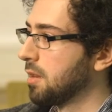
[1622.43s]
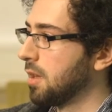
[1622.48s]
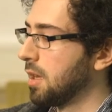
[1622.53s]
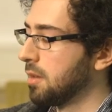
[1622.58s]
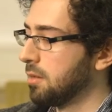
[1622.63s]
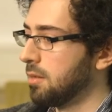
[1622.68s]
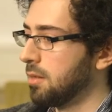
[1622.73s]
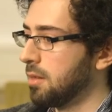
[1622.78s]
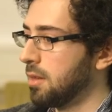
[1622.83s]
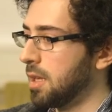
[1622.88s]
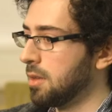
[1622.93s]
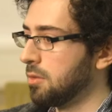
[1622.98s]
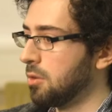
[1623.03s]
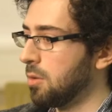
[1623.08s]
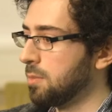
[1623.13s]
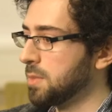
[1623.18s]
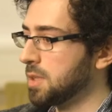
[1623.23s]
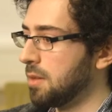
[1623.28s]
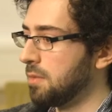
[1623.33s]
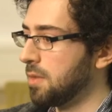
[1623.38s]
in, in, in
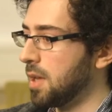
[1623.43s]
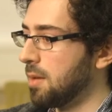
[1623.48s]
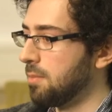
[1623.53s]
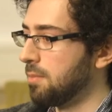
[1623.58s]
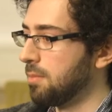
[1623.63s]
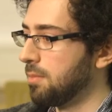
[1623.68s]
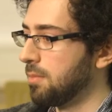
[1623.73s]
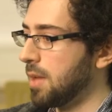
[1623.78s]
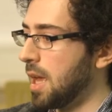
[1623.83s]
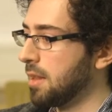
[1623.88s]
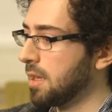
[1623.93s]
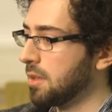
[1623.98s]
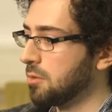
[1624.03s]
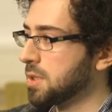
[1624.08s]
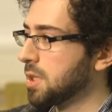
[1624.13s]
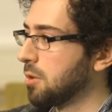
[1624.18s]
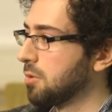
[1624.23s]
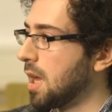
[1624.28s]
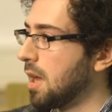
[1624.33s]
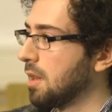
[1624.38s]
terms of um i think there's
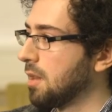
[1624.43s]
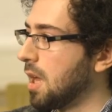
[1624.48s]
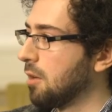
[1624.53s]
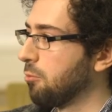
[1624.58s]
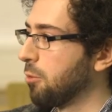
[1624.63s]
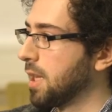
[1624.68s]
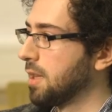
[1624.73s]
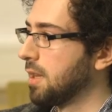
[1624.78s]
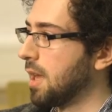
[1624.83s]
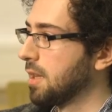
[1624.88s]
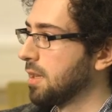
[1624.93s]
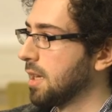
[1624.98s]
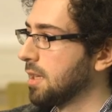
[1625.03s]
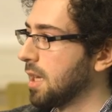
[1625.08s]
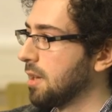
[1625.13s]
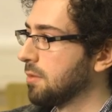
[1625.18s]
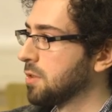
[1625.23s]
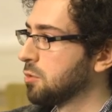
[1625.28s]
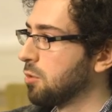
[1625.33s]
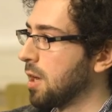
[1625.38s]
still not a lot written on the
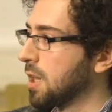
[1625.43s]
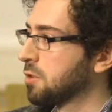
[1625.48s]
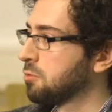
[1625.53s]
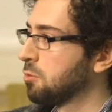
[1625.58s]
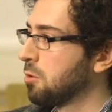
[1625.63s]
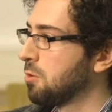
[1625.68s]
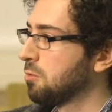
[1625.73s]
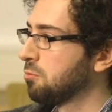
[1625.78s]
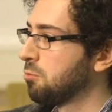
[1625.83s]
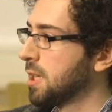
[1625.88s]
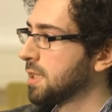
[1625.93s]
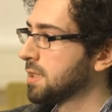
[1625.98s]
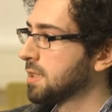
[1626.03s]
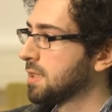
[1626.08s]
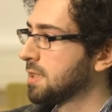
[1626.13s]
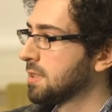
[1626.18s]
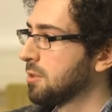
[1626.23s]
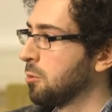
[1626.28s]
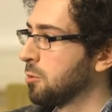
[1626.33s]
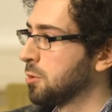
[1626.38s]
idea of structural
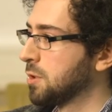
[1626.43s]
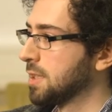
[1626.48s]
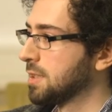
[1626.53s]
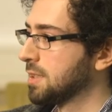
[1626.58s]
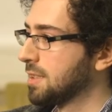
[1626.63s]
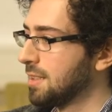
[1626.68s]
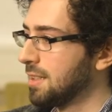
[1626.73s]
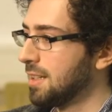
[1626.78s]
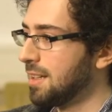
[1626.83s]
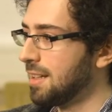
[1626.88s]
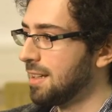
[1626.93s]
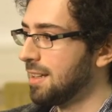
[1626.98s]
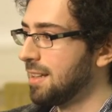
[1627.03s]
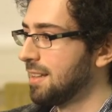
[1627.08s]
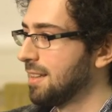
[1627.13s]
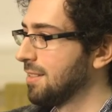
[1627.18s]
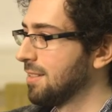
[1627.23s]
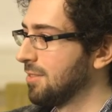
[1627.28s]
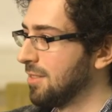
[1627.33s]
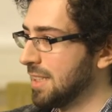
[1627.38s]
risks mm-hmm. or just
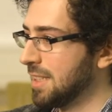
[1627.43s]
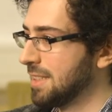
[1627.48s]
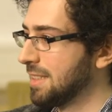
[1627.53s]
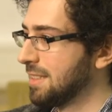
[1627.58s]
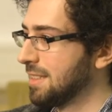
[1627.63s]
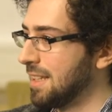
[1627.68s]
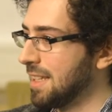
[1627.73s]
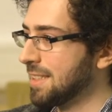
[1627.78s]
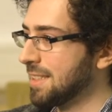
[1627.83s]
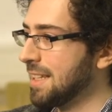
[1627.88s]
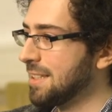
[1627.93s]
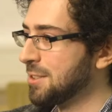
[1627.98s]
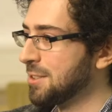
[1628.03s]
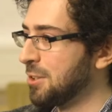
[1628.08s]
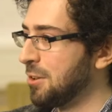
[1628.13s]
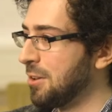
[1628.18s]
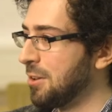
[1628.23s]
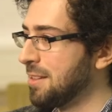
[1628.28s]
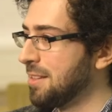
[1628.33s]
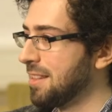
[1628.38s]
this this
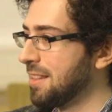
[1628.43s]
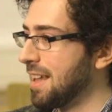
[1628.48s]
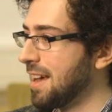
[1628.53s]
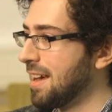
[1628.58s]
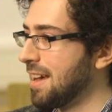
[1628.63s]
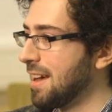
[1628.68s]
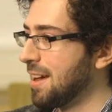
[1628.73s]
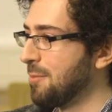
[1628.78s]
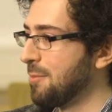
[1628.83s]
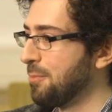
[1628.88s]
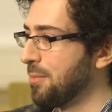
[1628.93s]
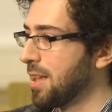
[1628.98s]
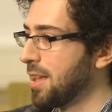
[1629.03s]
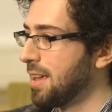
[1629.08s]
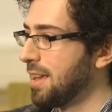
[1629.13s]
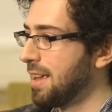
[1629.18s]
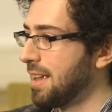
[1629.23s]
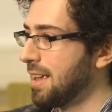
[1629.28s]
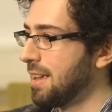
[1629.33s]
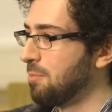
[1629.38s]
concern that um
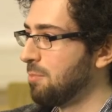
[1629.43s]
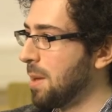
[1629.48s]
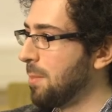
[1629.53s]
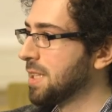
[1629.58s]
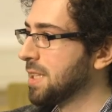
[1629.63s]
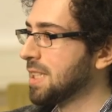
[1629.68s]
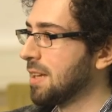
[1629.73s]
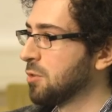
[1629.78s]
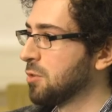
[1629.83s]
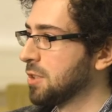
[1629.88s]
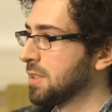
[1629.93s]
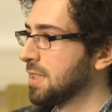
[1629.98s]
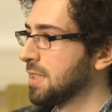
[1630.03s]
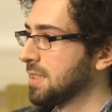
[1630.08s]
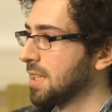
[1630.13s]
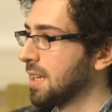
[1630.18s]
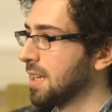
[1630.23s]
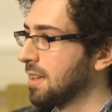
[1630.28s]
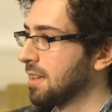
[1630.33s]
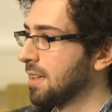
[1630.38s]
maybe stuff just
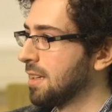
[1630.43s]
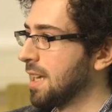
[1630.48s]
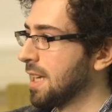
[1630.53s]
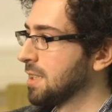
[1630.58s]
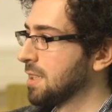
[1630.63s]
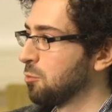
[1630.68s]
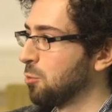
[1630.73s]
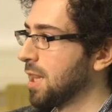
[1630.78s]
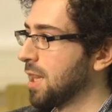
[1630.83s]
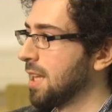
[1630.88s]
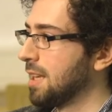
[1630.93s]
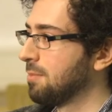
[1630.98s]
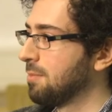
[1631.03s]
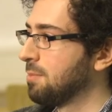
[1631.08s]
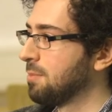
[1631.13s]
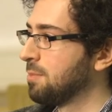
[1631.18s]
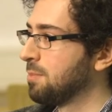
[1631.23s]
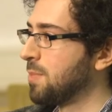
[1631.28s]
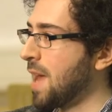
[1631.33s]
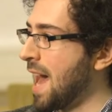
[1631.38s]
is like gets really
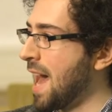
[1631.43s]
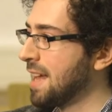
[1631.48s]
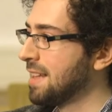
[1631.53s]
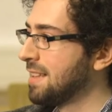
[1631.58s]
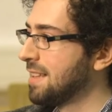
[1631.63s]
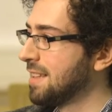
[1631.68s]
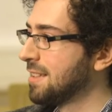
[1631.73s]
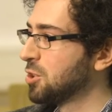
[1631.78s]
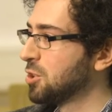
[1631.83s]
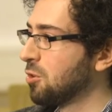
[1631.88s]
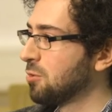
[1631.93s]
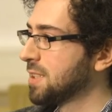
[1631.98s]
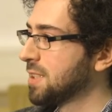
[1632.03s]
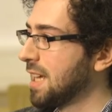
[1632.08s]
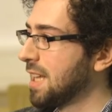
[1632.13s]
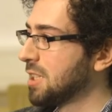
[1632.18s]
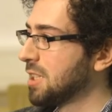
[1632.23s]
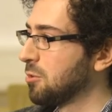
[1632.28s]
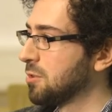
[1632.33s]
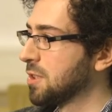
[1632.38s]
bad in a general
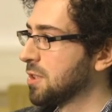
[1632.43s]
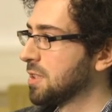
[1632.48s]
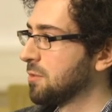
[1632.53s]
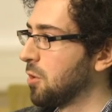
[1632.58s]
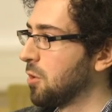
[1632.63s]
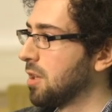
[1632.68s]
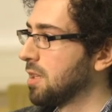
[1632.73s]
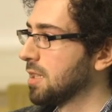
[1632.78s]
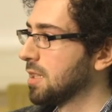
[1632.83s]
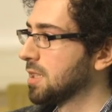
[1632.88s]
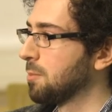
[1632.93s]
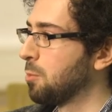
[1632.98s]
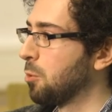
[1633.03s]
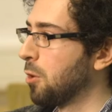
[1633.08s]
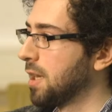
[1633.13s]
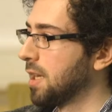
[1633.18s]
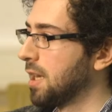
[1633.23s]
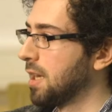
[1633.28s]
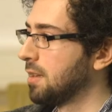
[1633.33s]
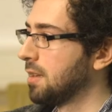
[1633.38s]
sense or it's just very
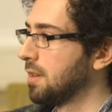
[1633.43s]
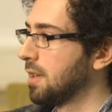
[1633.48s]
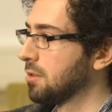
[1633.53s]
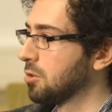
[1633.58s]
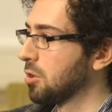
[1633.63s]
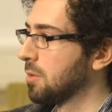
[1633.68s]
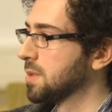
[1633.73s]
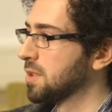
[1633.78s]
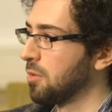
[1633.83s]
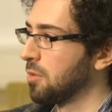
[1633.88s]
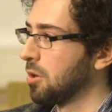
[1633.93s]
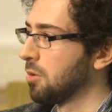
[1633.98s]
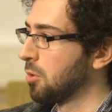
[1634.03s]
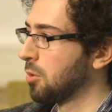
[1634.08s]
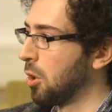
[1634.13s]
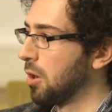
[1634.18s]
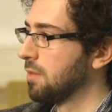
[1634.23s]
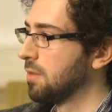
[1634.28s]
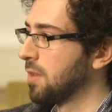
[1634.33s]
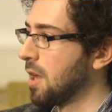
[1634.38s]
disappointing in terms of our
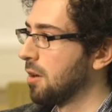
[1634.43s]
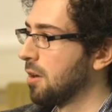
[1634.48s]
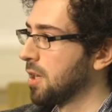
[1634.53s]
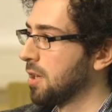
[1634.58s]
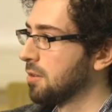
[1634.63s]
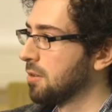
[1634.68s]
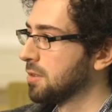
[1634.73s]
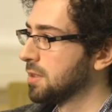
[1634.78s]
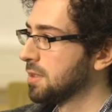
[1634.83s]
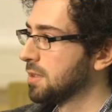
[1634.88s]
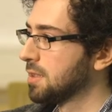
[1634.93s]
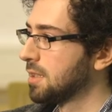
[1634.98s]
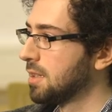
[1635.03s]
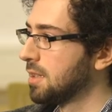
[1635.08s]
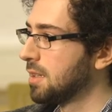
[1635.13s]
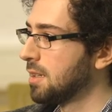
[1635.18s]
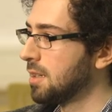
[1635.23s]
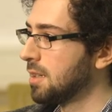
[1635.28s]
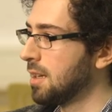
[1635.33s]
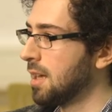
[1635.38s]
current values mm-hmm
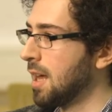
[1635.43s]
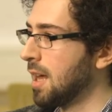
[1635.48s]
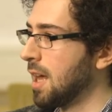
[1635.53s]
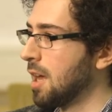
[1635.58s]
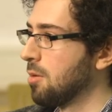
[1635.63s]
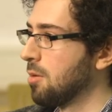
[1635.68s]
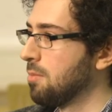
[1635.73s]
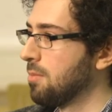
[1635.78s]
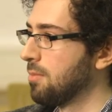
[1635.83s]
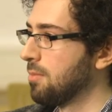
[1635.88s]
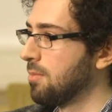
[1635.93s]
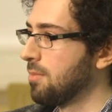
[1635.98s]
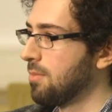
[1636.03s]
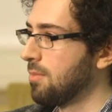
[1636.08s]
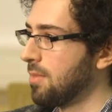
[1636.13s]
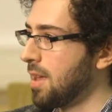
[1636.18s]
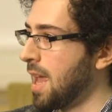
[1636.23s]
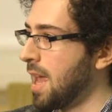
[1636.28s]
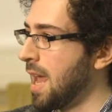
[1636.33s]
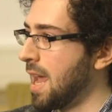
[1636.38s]
um,
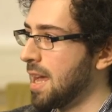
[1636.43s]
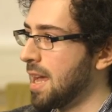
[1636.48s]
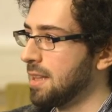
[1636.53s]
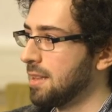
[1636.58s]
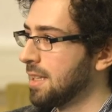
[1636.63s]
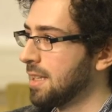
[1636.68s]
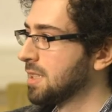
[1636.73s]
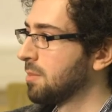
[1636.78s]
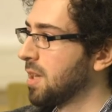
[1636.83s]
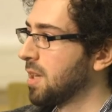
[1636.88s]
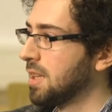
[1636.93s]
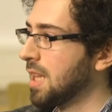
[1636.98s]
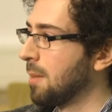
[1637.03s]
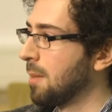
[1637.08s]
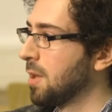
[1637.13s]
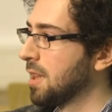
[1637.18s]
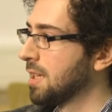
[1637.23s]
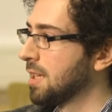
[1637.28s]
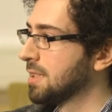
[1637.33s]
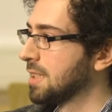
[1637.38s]
and it's a bit
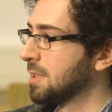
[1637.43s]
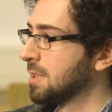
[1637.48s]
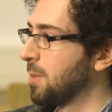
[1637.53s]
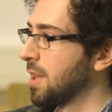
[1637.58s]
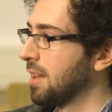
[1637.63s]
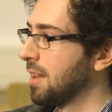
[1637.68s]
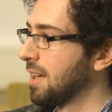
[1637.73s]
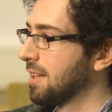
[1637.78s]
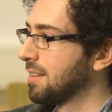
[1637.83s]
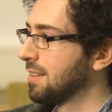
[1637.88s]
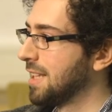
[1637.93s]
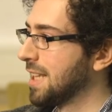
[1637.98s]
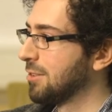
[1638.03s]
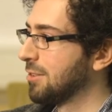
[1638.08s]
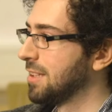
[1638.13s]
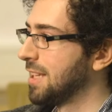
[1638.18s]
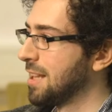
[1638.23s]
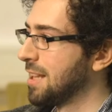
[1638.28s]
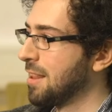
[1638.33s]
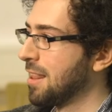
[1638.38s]
nebulous. It's a bit like you know
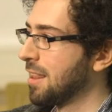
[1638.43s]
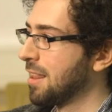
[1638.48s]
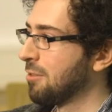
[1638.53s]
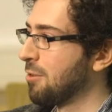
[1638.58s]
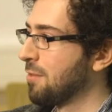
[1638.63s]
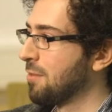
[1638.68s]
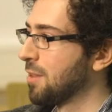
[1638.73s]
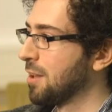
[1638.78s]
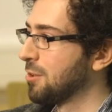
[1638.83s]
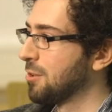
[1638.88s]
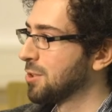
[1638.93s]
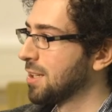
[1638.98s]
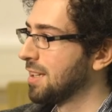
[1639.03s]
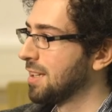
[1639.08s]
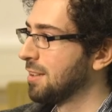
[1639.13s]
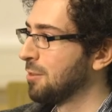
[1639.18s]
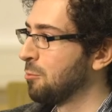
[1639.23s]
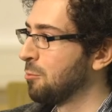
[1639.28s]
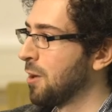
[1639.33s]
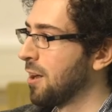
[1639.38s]
the Neolithic
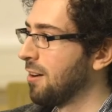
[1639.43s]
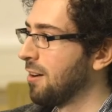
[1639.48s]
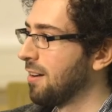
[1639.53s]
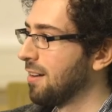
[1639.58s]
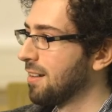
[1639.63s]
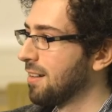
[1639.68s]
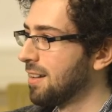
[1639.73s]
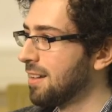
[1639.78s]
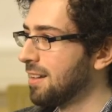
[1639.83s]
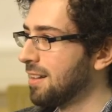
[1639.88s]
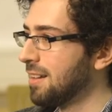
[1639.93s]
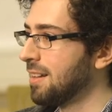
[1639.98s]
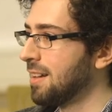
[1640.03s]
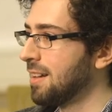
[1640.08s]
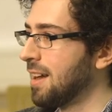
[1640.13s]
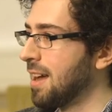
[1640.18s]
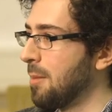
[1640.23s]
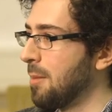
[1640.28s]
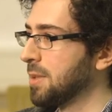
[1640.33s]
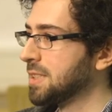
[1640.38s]
Revolution, where
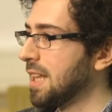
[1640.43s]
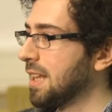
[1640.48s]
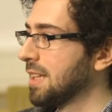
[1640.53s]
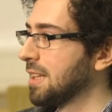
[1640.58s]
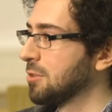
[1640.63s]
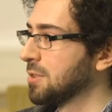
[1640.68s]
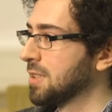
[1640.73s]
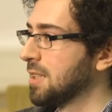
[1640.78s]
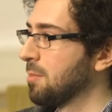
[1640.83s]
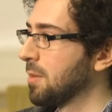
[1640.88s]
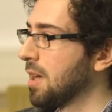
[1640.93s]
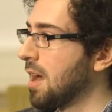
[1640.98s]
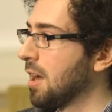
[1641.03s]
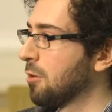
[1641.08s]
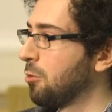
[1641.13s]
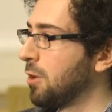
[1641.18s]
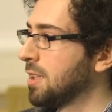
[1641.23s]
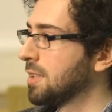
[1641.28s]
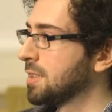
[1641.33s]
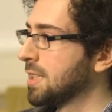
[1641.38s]
um, it's not like there's some
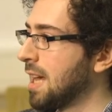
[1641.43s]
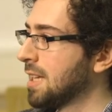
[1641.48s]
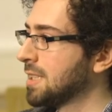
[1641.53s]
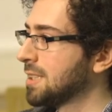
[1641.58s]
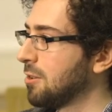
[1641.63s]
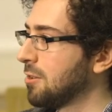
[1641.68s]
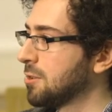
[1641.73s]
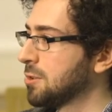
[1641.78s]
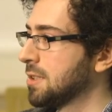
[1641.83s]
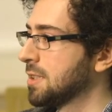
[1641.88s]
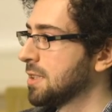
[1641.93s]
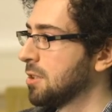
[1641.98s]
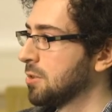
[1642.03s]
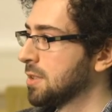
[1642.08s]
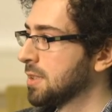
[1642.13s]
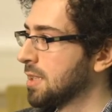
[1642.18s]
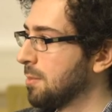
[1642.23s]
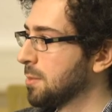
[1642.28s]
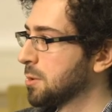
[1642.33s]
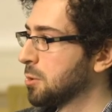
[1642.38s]
concrete disaster. It's just
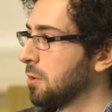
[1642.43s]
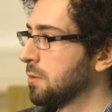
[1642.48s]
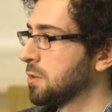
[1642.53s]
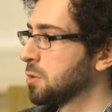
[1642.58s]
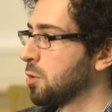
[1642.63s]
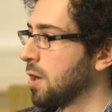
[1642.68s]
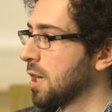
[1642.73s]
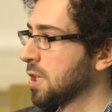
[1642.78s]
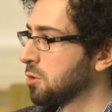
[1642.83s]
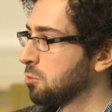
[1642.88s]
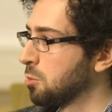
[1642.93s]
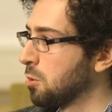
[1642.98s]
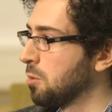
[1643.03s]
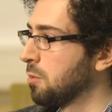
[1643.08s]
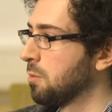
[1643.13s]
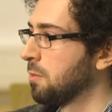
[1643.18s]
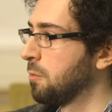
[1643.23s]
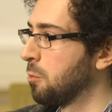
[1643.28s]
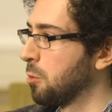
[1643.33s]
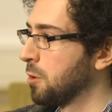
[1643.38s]
there's some sort of
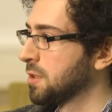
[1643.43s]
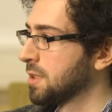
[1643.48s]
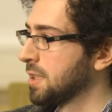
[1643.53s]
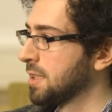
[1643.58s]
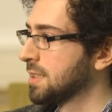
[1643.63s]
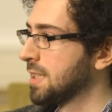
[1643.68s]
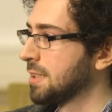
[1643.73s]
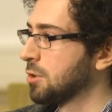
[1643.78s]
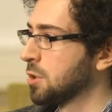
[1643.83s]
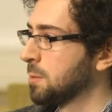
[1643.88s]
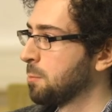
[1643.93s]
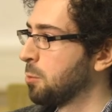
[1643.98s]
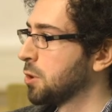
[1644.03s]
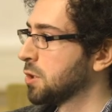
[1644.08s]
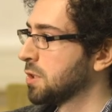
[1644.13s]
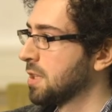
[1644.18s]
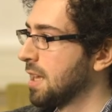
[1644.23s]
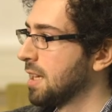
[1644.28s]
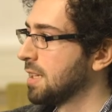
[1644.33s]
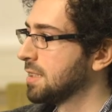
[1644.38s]
structural forces that just
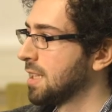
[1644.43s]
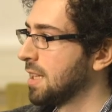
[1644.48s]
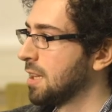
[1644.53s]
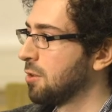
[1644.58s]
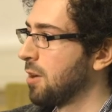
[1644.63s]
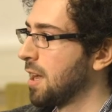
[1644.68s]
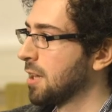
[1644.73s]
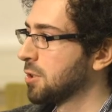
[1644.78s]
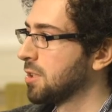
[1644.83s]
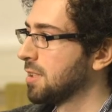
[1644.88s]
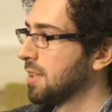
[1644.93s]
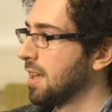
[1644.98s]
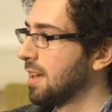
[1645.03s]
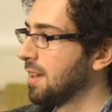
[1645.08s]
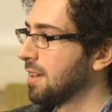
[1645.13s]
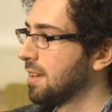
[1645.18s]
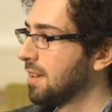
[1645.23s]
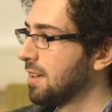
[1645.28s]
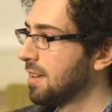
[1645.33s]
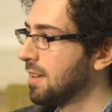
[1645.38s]
push things in a direction
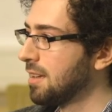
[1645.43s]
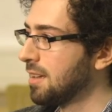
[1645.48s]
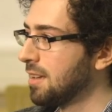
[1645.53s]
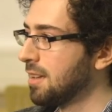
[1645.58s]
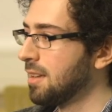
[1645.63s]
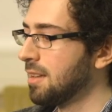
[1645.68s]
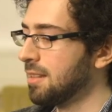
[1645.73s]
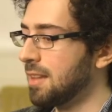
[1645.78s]
that yeah.